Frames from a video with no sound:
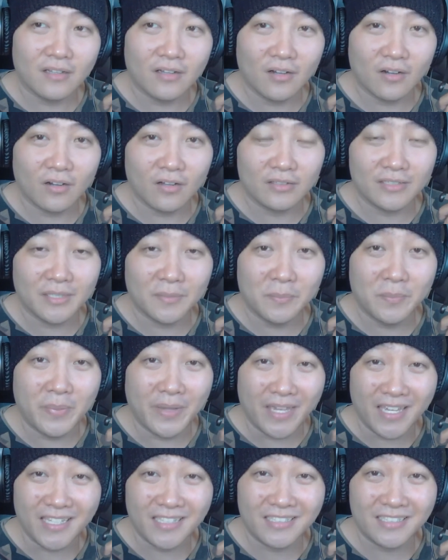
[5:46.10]
the
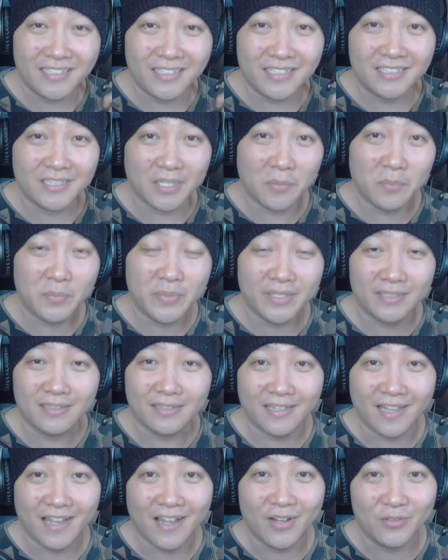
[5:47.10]
bass is a bit
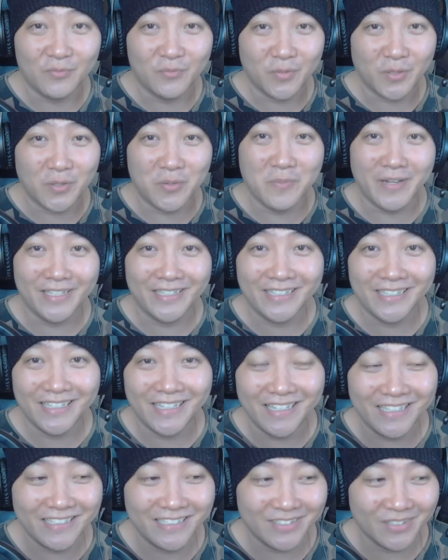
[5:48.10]
loud for my taste.